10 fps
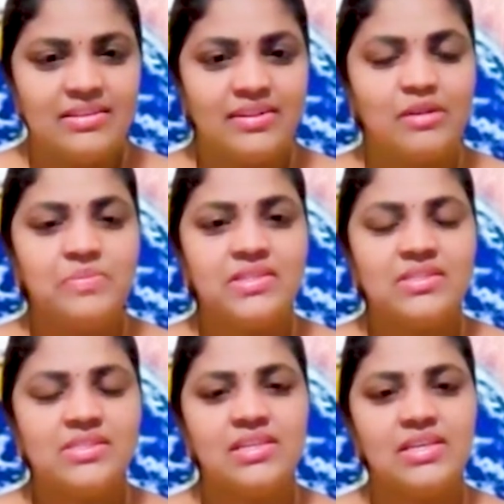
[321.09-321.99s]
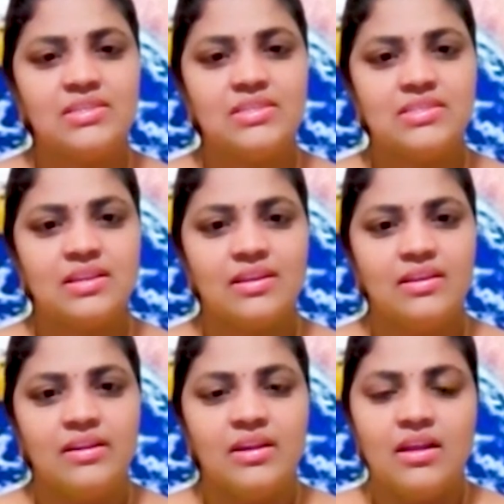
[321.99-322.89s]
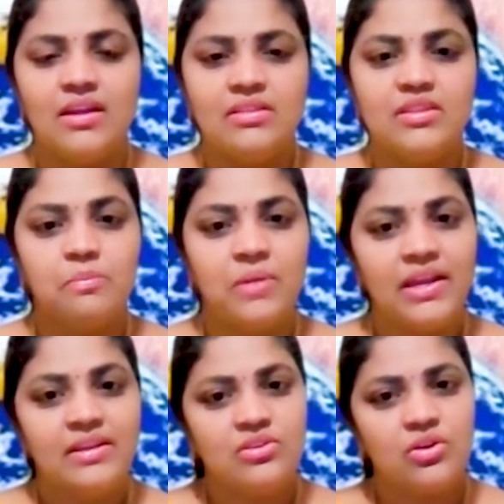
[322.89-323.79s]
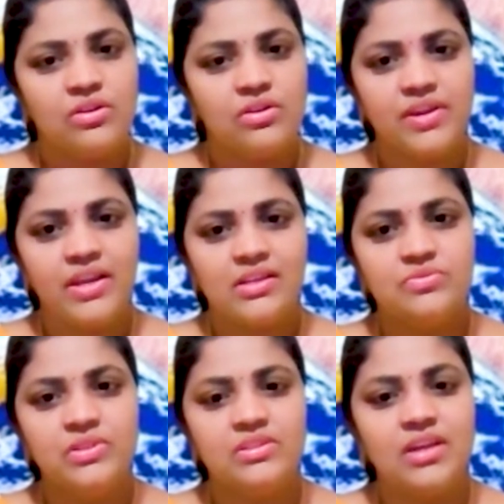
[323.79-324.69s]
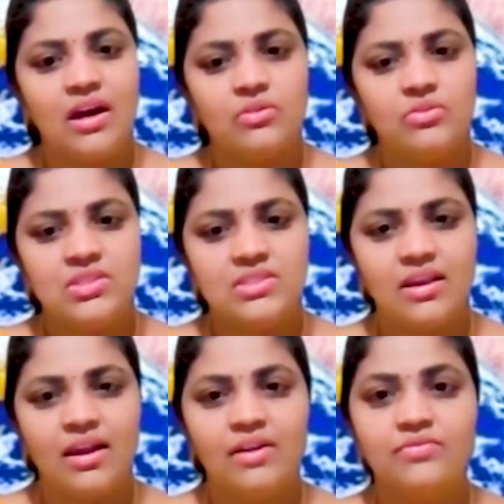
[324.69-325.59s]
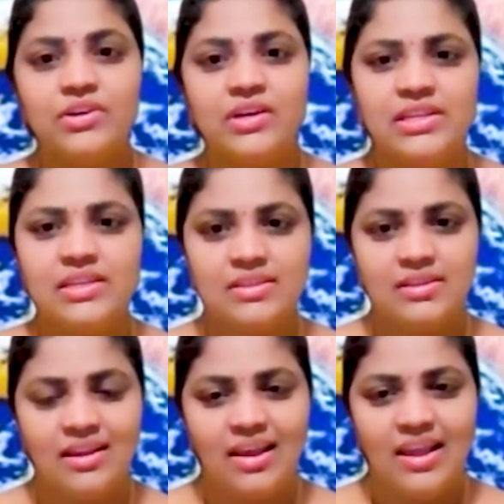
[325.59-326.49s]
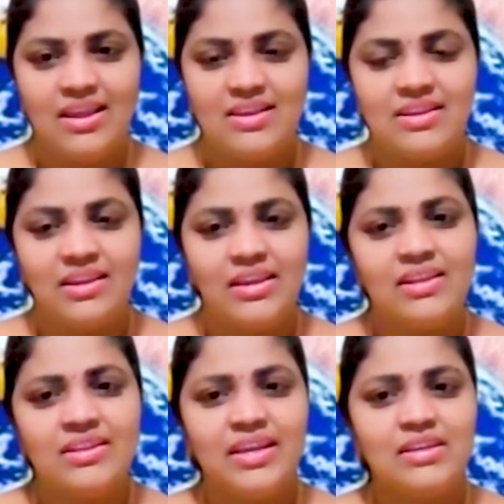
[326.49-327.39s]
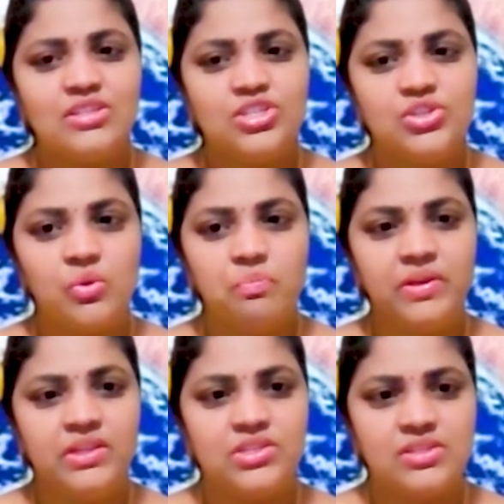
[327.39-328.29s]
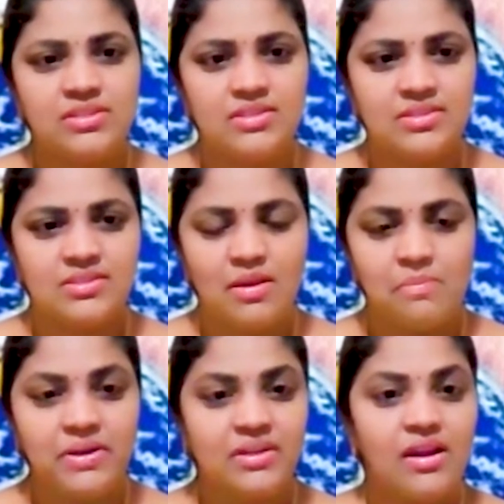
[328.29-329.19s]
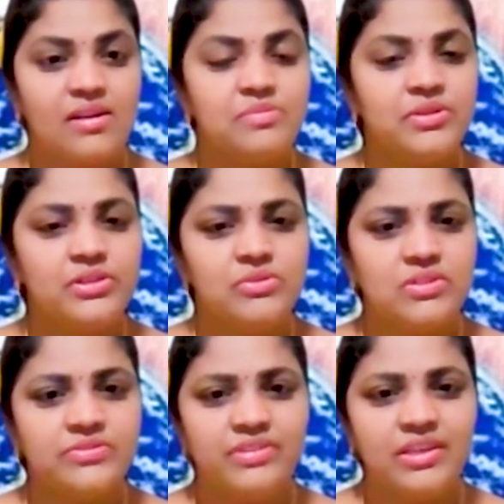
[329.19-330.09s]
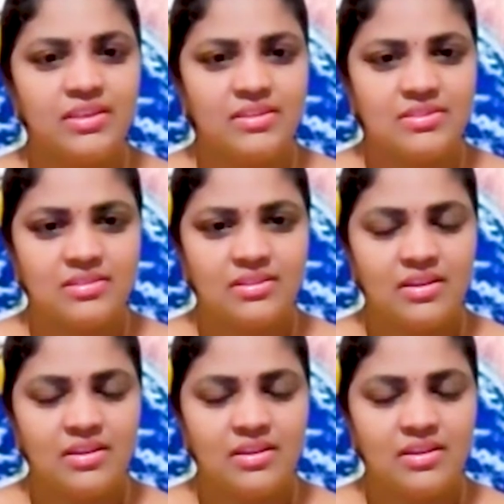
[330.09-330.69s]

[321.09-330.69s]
Grandmother says, the mind contracts with doubts and worry. It can show pictures, but can't produce feeling.